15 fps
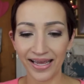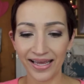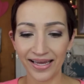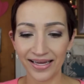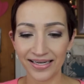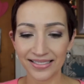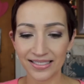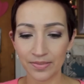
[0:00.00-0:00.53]

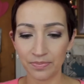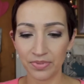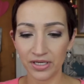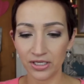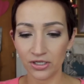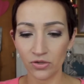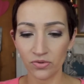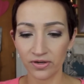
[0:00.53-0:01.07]
and it's
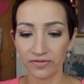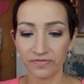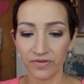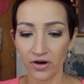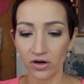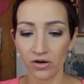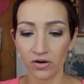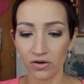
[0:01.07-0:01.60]

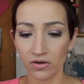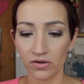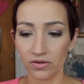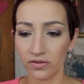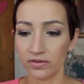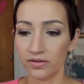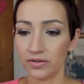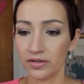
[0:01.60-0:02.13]

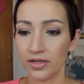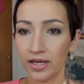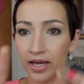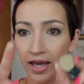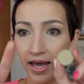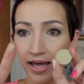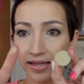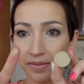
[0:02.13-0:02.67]
beautiful.
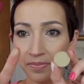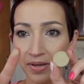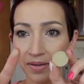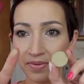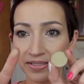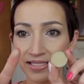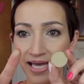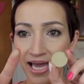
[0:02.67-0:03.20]
And the
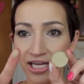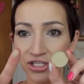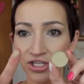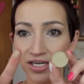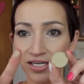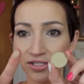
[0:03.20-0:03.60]
pigmentation